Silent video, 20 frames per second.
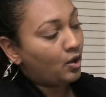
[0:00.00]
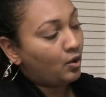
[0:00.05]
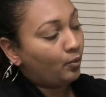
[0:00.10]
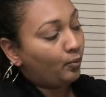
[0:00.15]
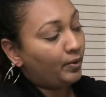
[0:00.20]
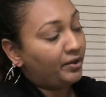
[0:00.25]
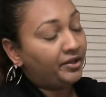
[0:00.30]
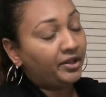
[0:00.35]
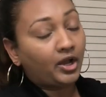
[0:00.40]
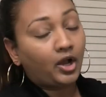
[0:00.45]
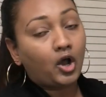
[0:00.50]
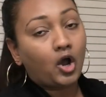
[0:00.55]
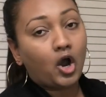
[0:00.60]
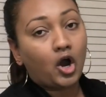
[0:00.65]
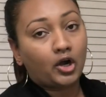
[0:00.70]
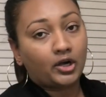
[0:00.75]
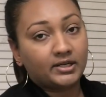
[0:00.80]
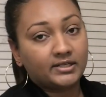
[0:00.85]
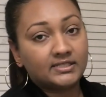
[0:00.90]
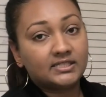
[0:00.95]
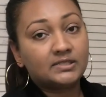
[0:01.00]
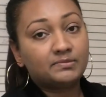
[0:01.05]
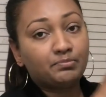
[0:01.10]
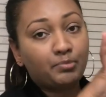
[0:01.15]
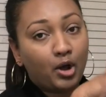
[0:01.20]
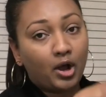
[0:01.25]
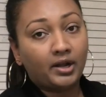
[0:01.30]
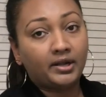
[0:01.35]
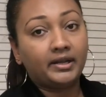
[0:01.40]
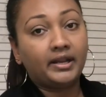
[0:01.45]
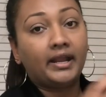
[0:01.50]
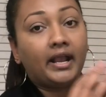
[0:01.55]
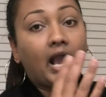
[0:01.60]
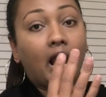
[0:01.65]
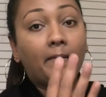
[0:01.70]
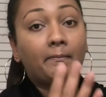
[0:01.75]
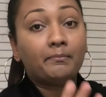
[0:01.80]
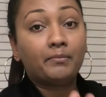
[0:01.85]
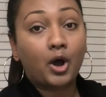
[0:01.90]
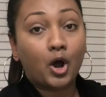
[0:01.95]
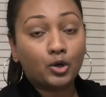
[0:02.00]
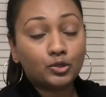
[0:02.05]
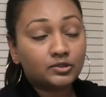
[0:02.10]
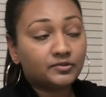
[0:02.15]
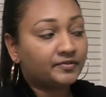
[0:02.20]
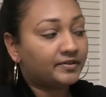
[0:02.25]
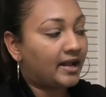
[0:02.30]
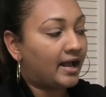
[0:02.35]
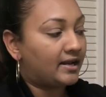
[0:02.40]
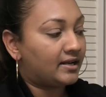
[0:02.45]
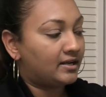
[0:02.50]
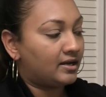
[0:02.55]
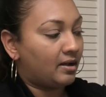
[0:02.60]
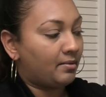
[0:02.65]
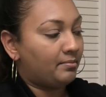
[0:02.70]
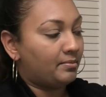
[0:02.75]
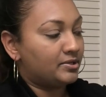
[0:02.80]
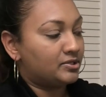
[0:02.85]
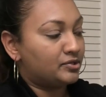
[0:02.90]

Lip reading: with the corresponding amount for that number.